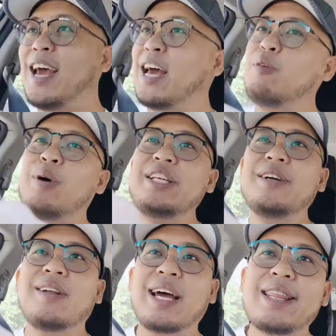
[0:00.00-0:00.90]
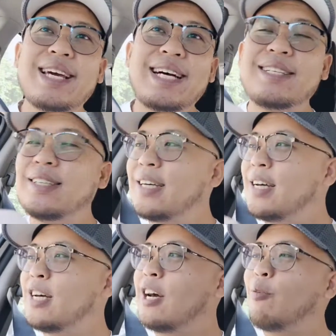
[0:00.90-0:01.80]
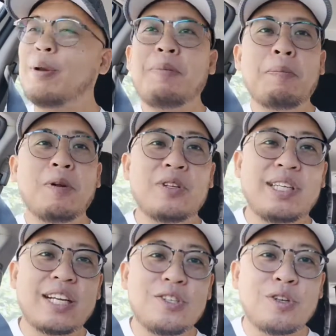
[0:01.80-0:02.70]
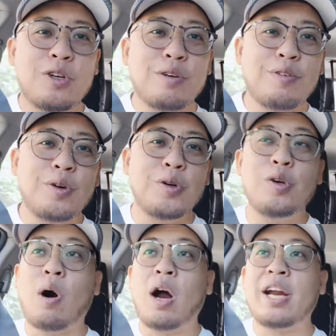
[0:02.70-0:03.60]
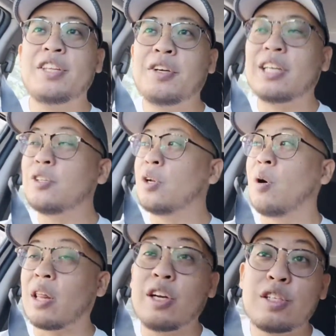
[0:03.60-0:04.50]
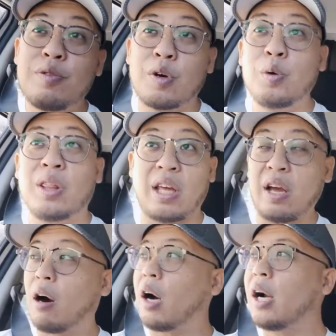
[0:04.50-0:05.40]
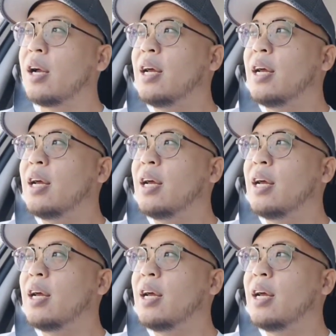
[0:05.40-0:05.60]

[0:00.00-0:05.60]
And when you're like that, when people get to know you for who you are and you get to know others for who they are,